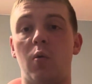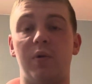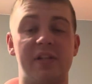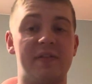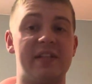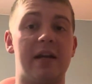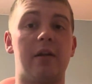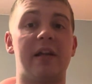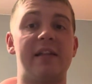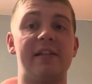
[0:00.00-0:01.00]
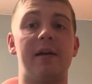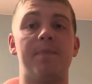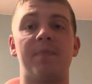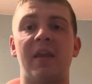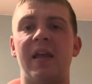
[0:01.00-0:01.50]
We'll just have to see how it lines
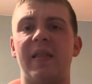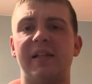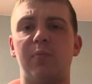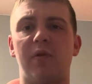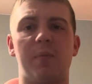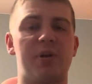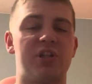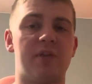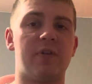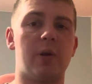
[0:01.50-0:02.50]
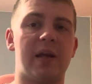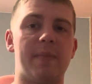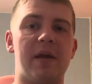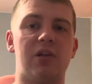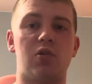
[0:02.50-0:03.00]
up. That's more of a prediction video I
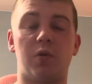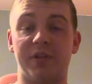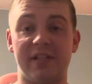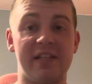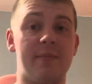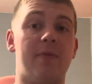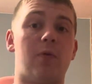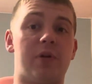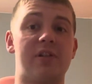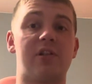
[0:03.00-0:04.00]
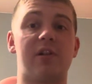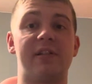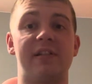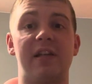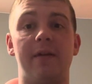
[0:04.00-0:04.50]
can make toward the season before it starts
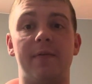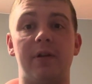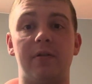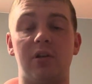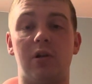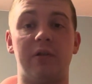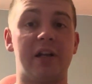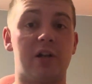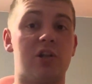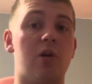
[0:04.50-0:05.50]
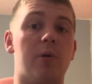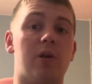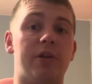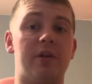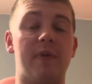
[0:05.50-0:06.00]
and stuff in, late
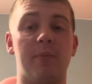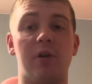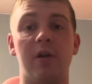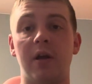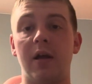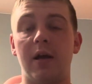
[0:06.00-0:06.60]
October, early November,